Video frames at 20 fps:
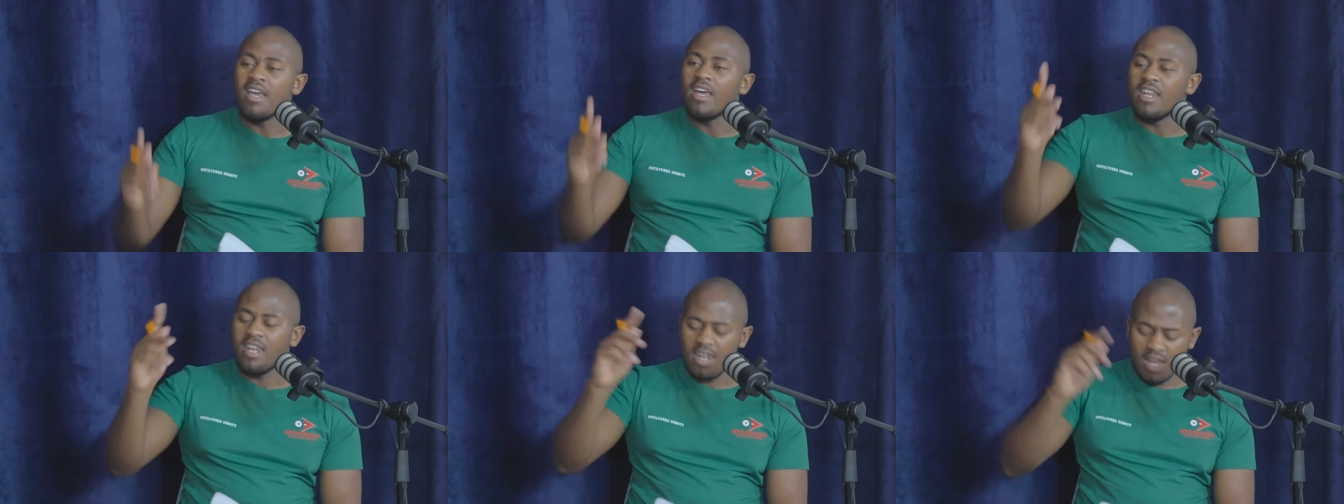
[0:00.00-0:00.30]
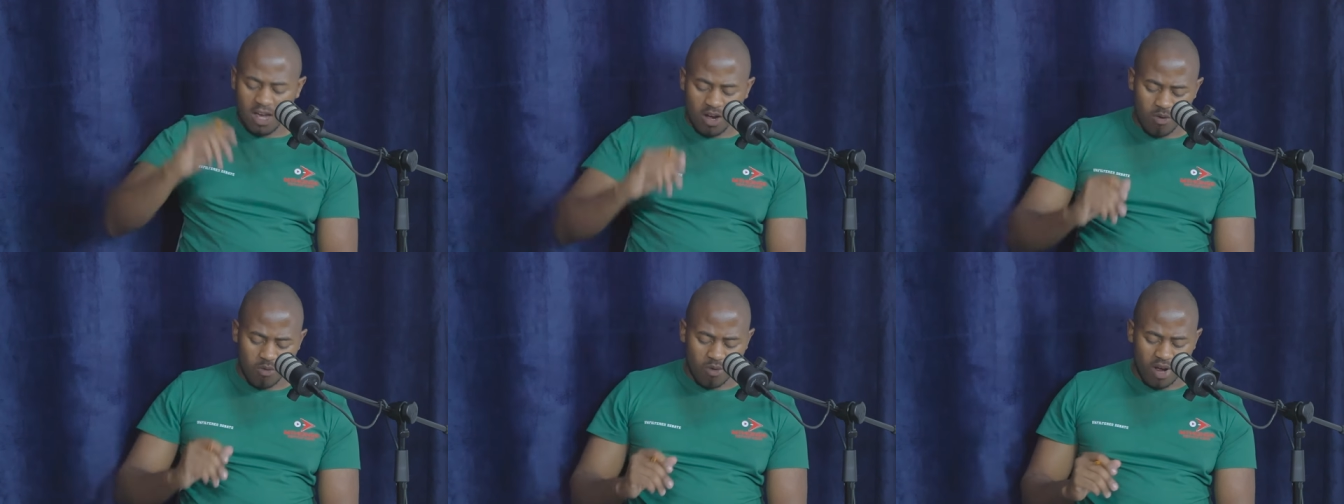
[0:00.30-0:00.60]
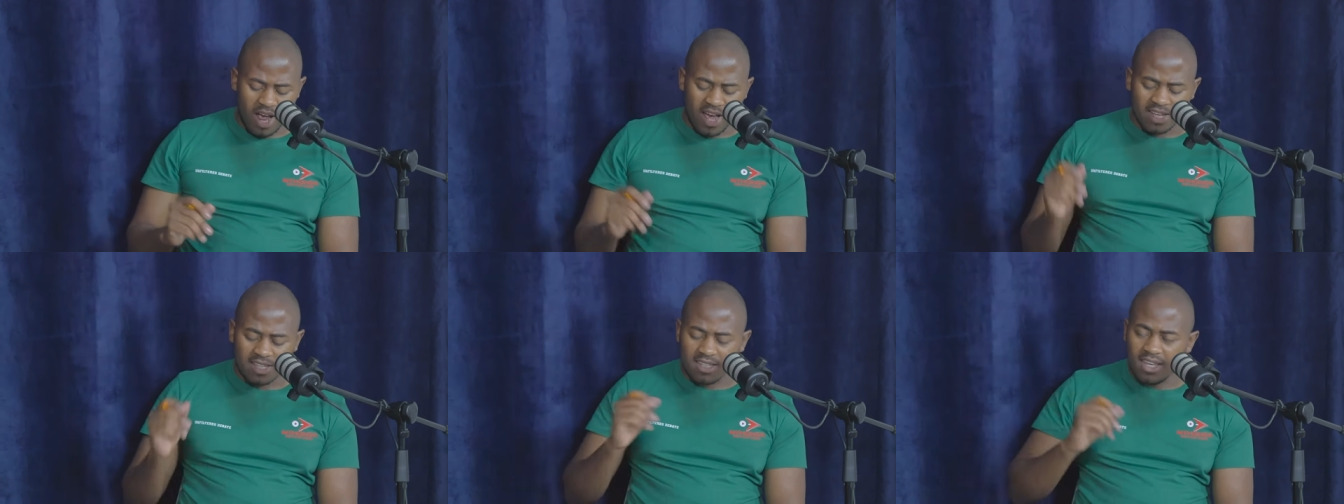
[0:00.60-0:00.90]
Now,
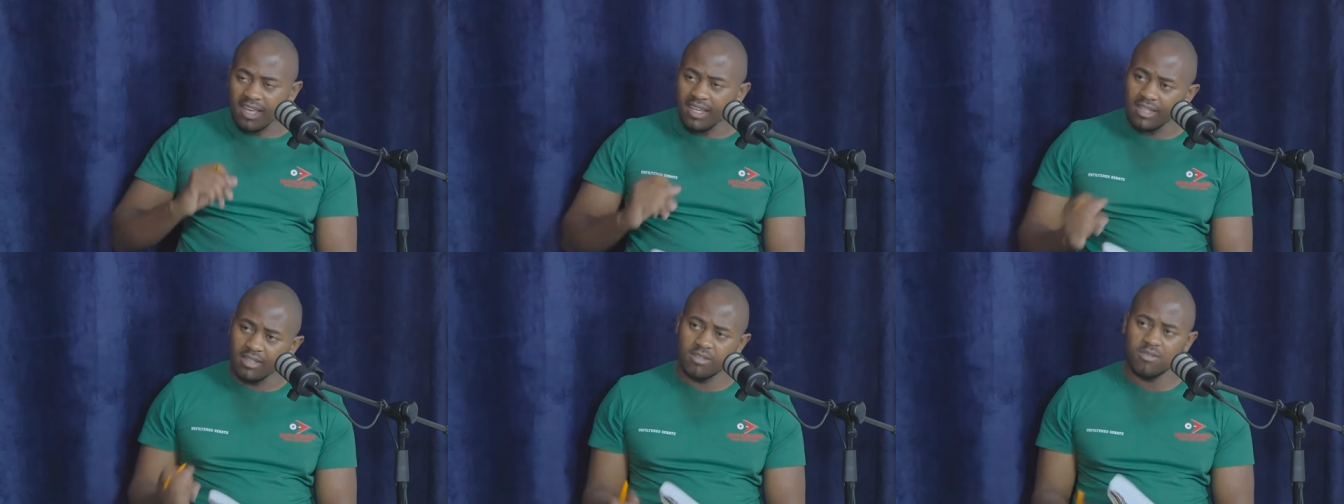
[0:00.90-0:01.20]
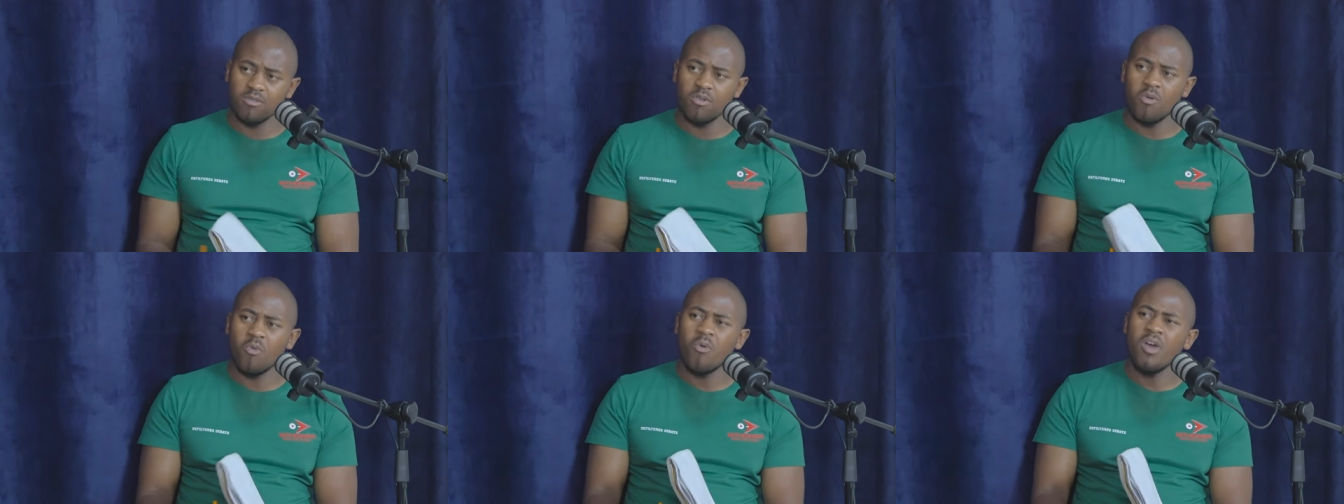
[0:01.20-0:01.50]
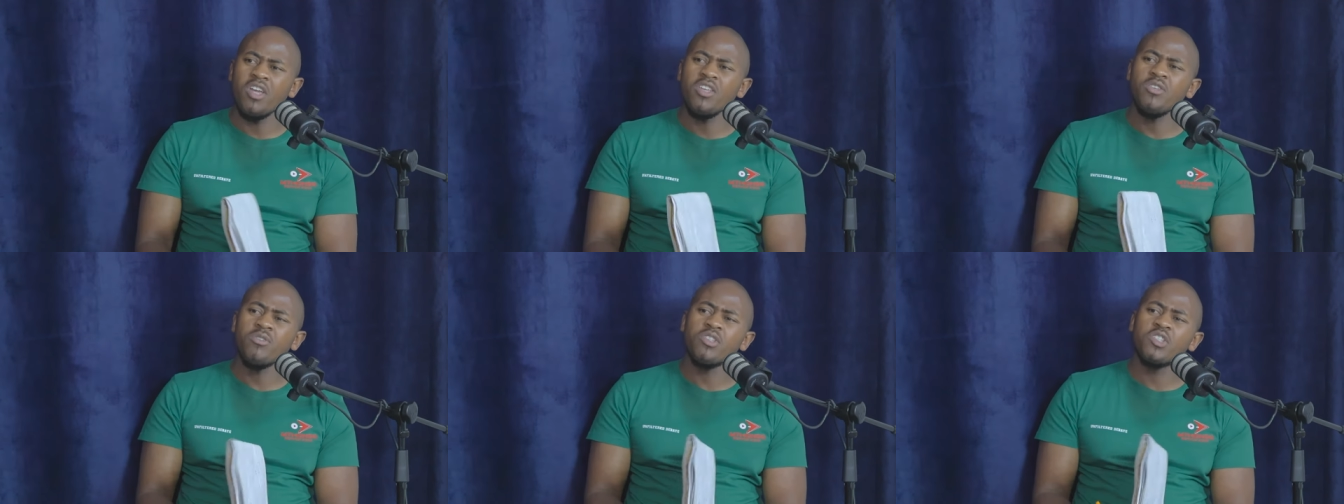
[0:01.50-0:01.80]
again,
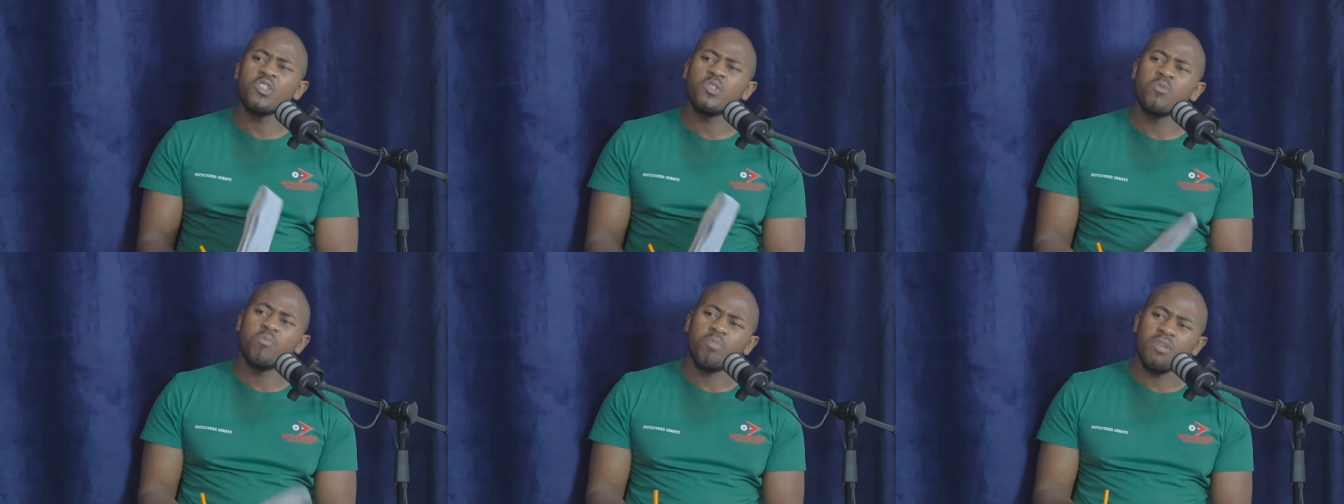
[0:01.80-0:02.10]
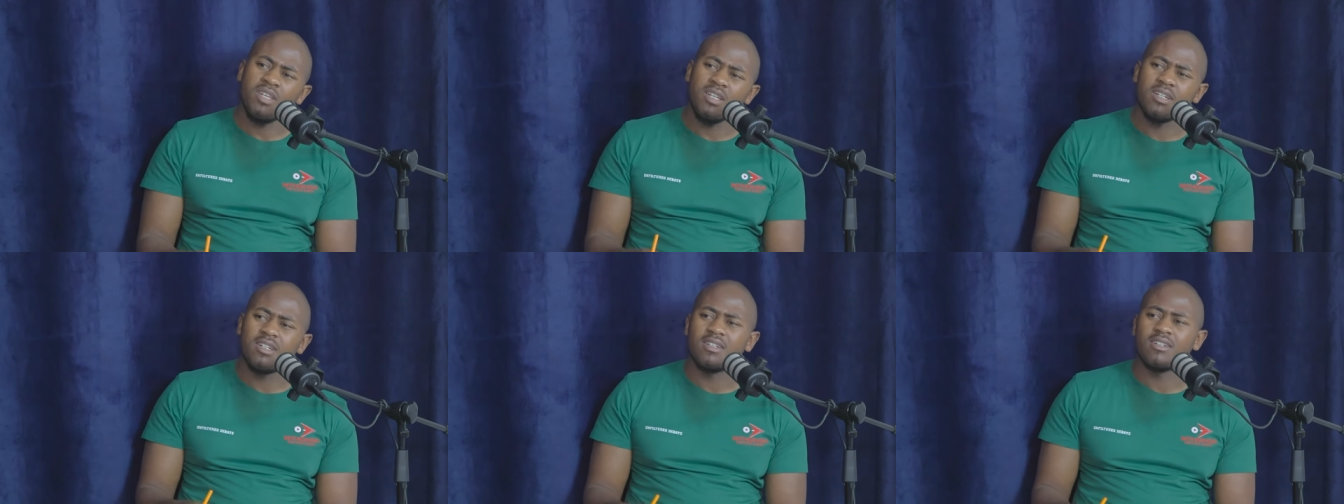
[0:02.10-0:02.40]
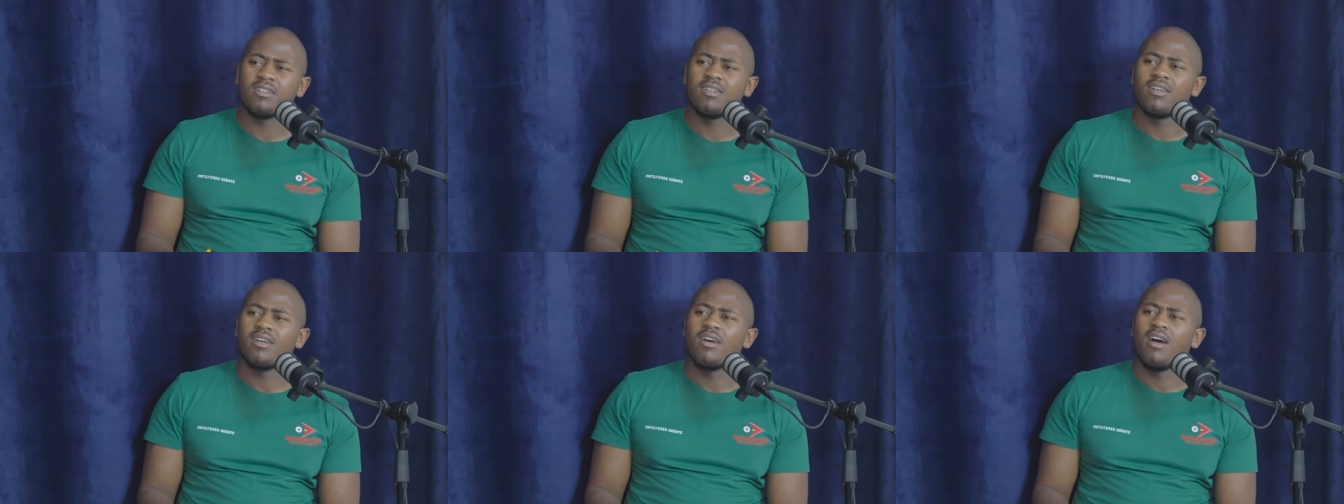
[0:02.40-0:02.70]
when you speak
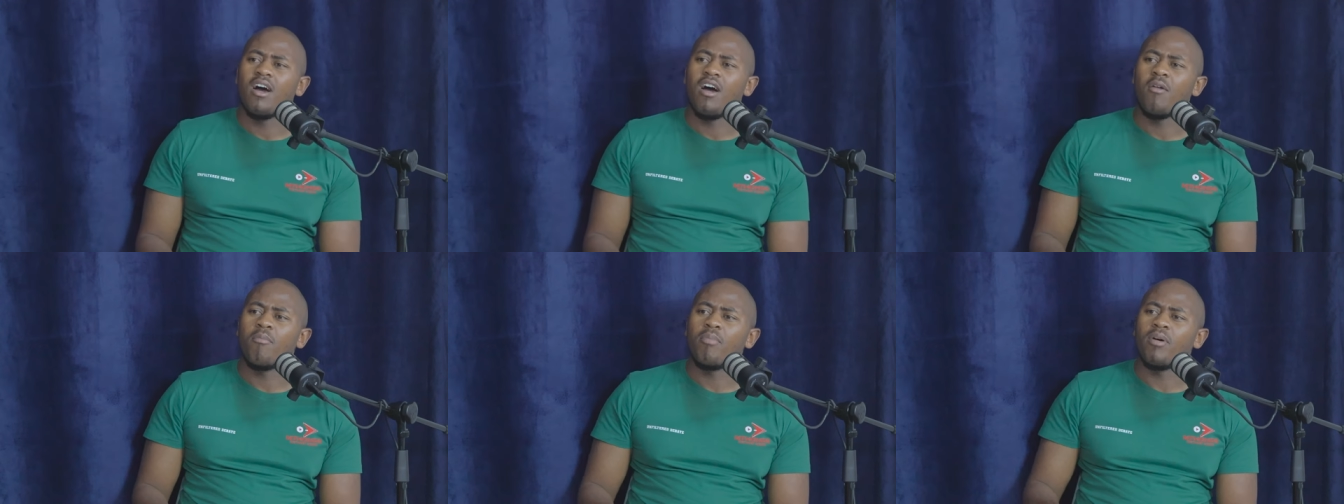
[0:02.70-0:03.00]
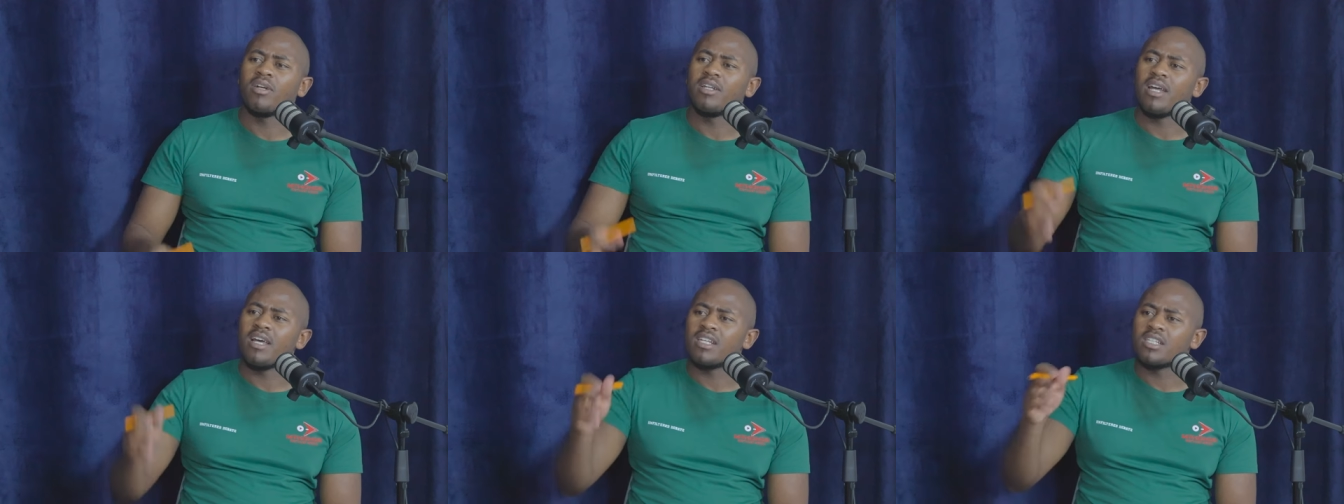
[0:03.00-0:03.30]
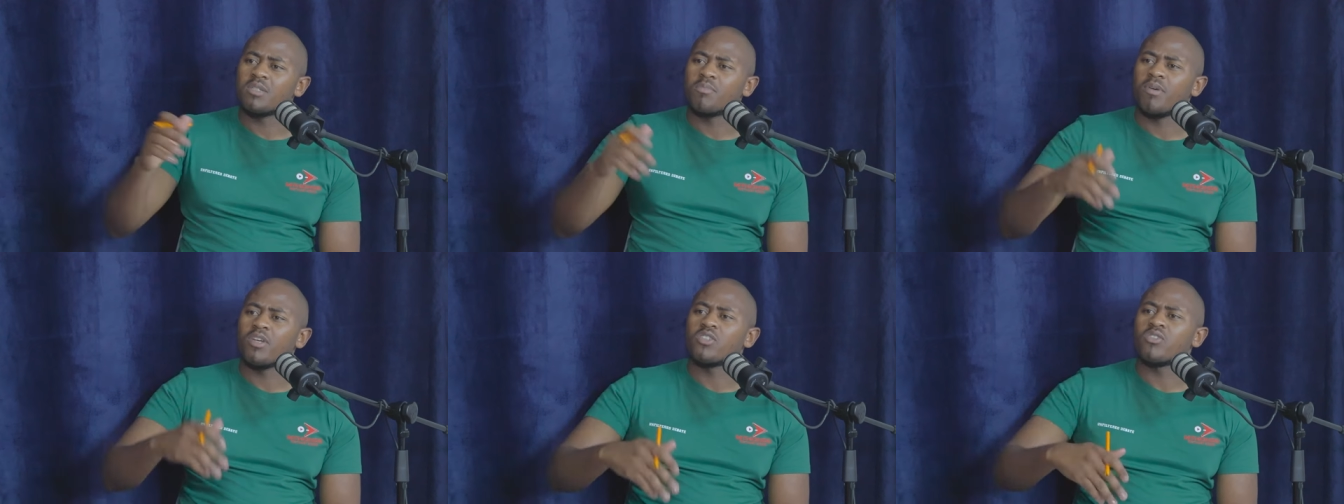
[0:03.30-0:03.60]
about
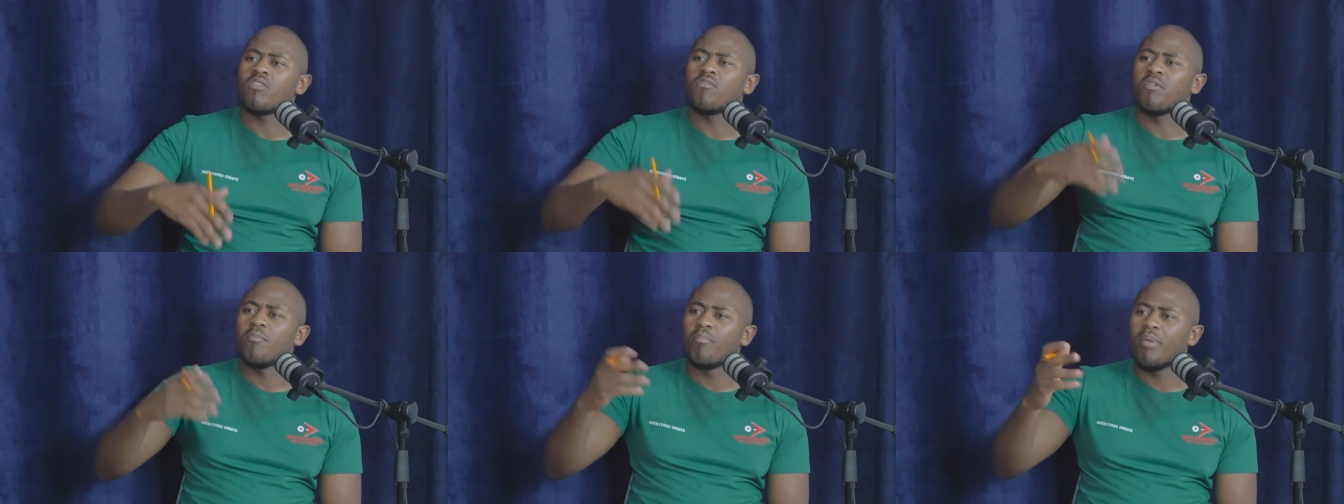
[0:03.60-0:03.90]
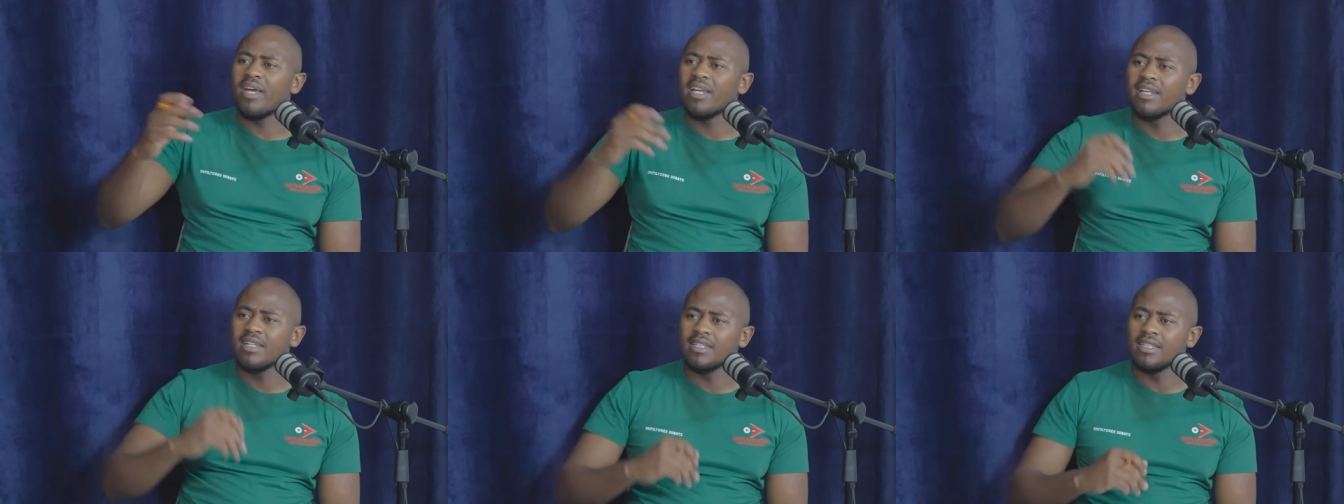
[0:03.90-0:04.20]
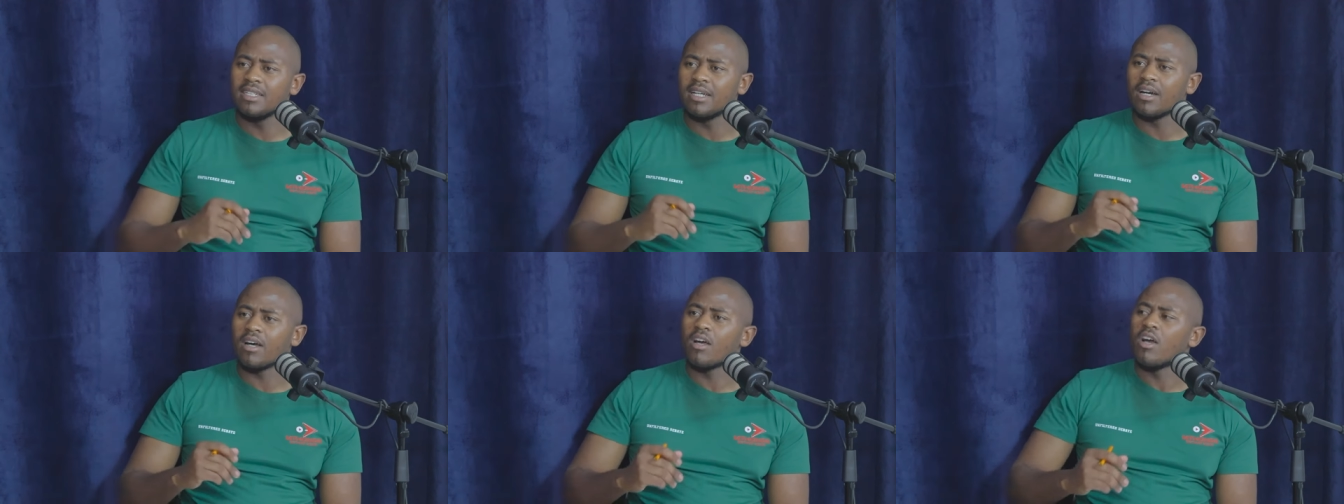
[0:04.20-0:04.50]
aspects of a bad
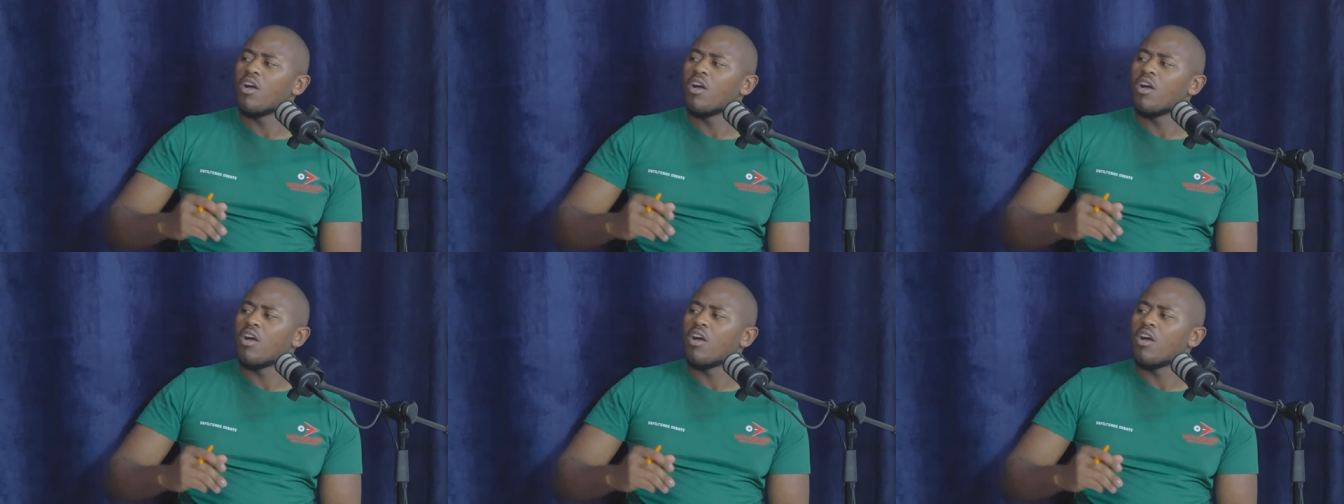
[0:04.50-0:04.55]
leader,